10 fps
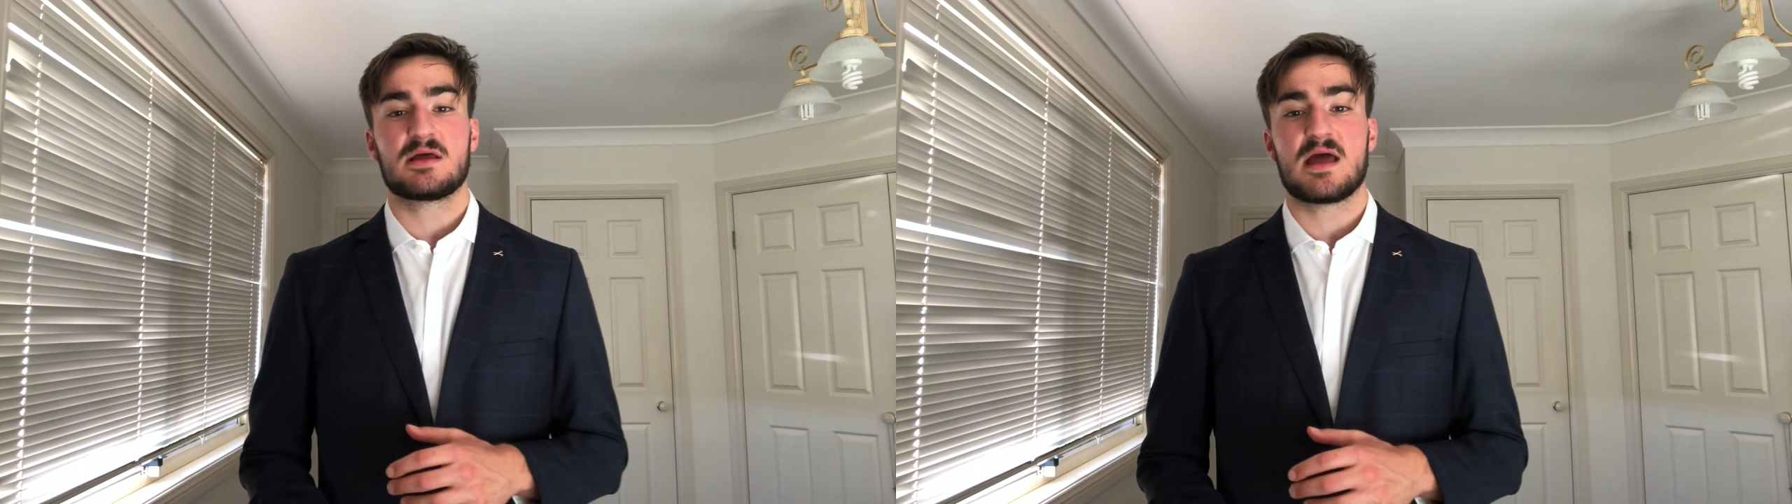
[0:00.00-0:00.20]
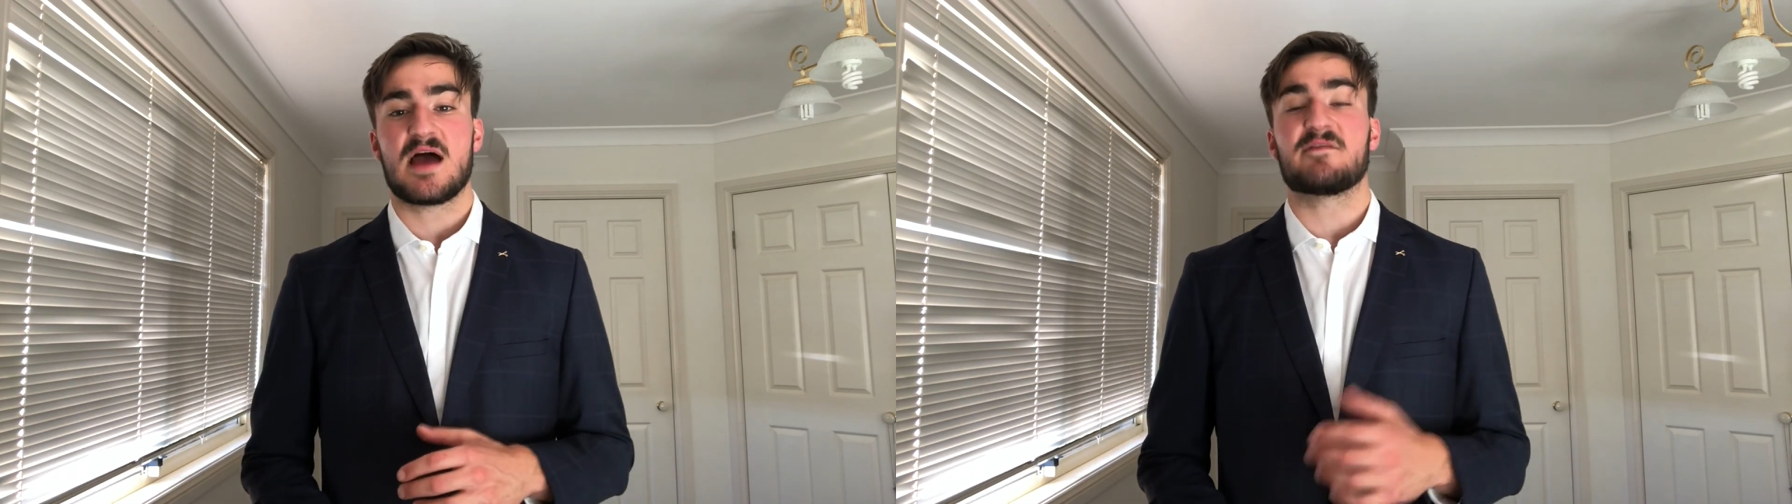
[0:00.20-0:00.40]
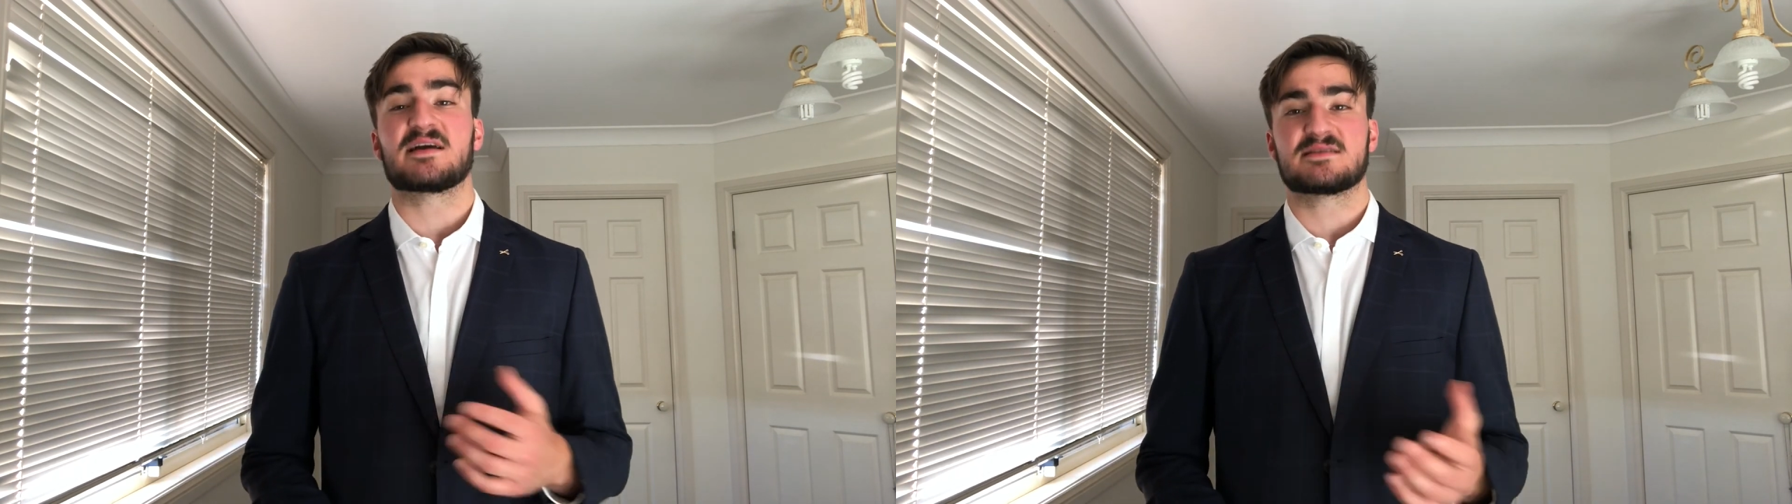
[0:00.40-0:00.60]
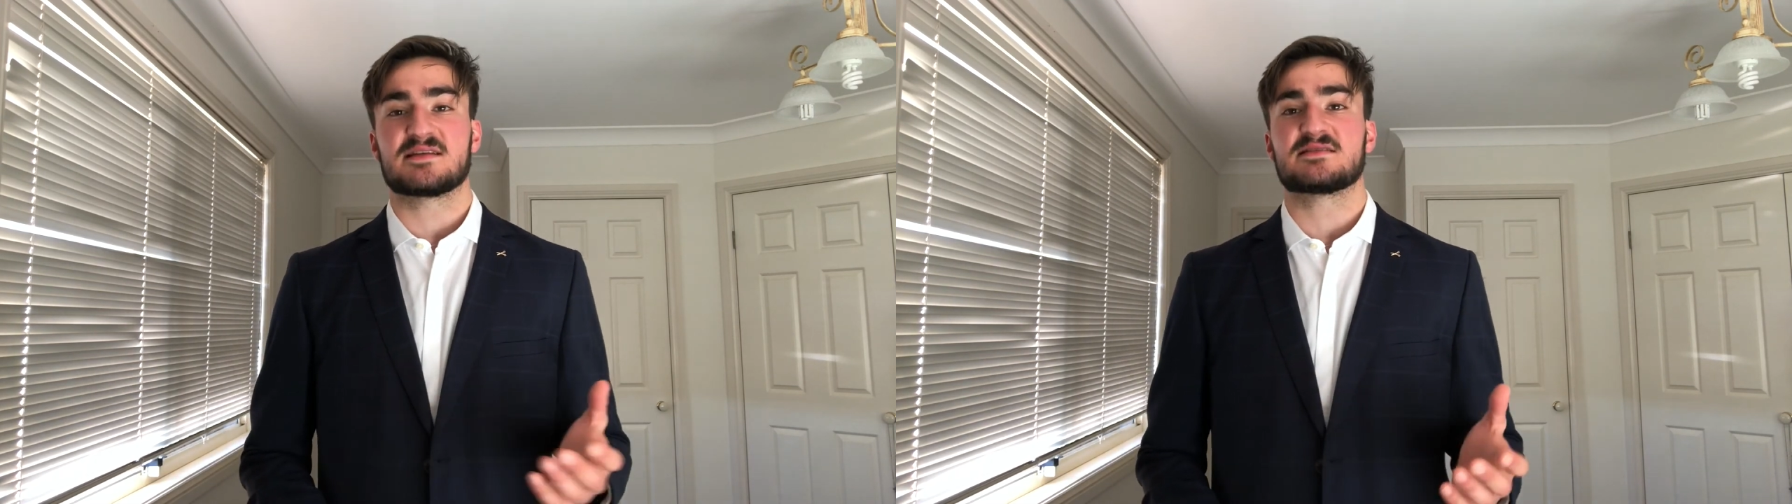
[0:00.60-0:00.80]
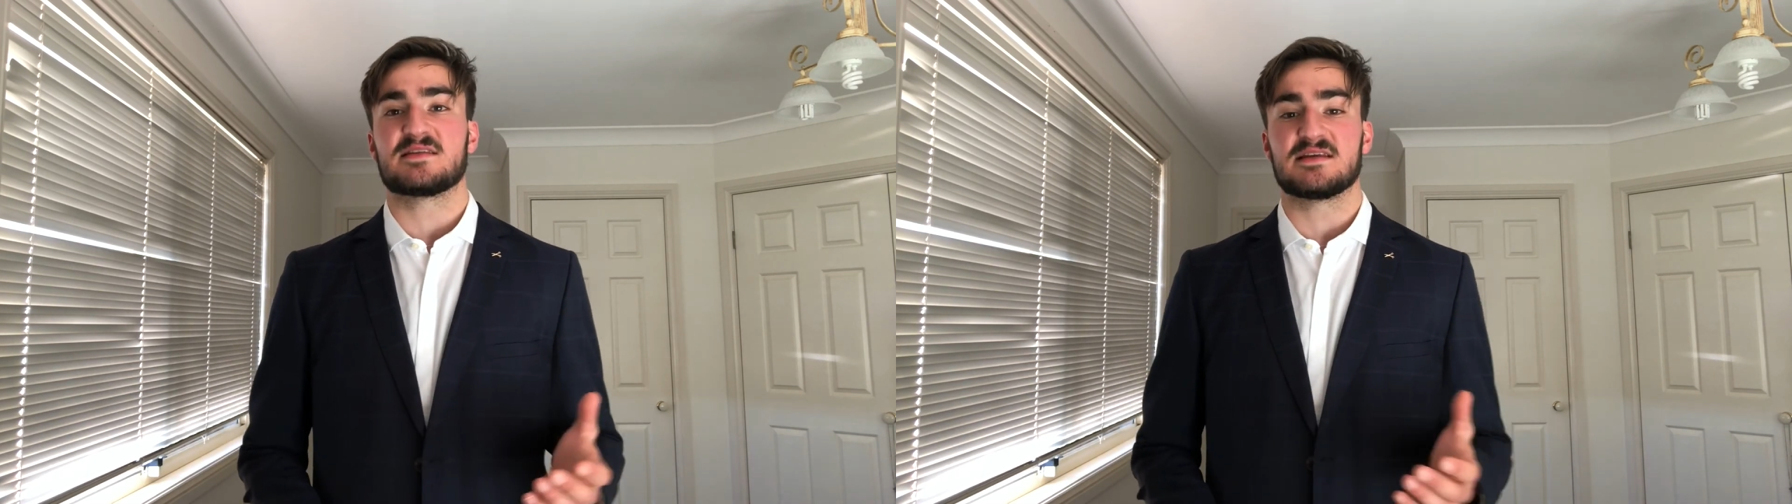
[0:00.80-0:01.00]
have access
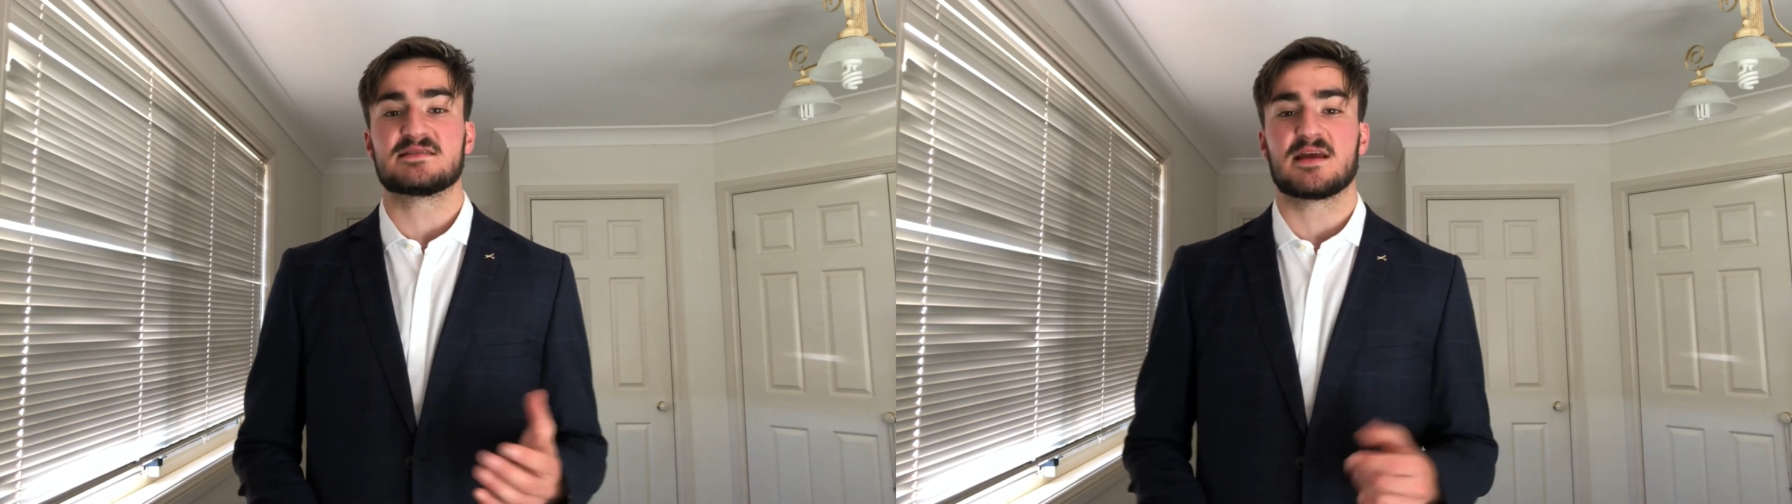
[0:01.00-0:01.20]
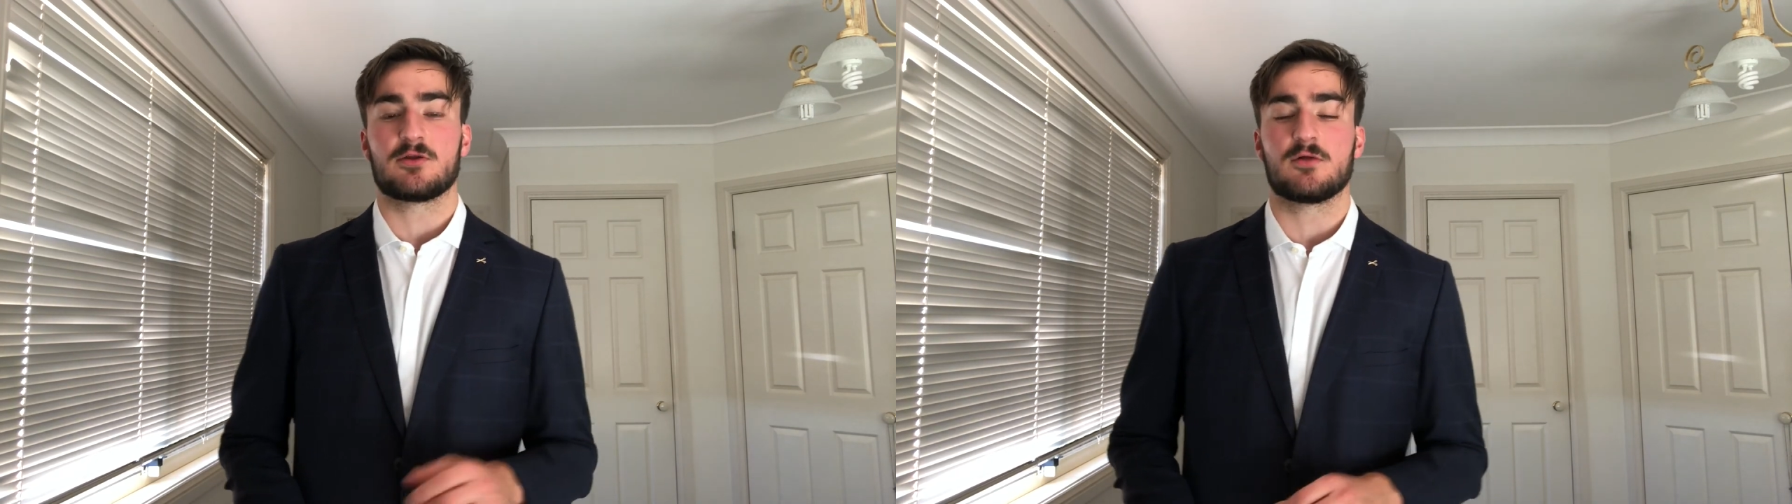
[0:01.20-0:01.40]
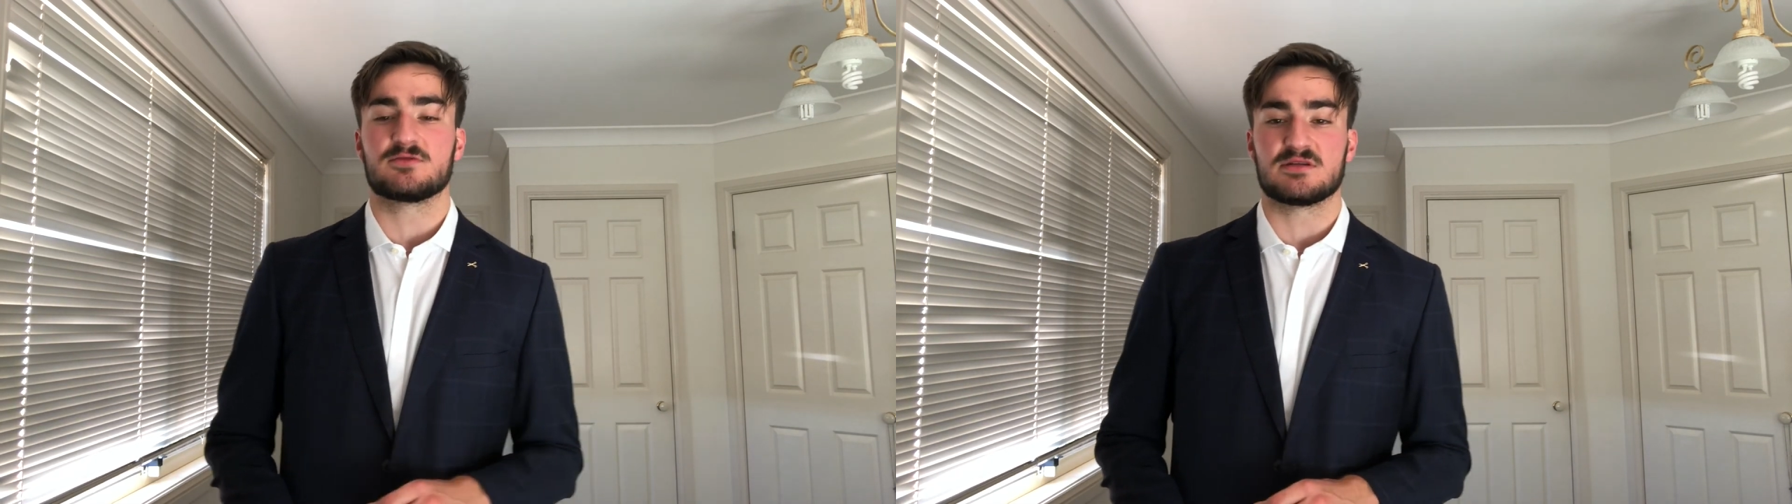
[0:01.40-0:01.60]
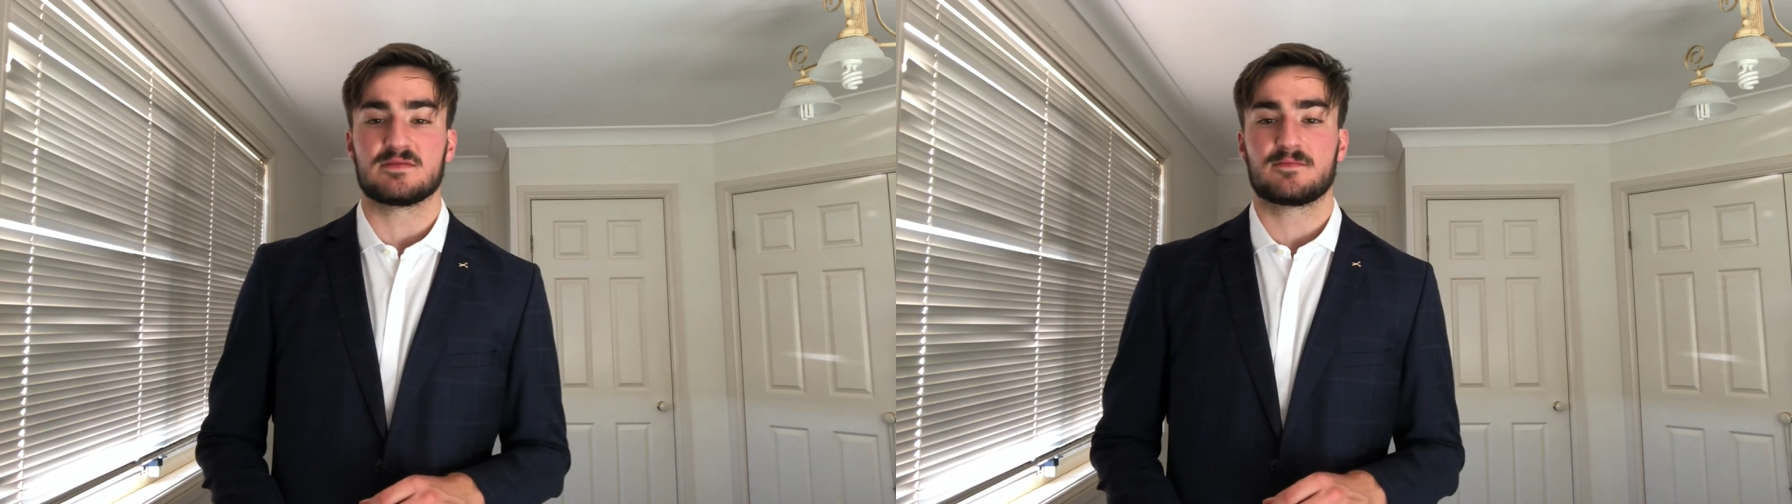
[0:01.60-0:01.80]
to these technology.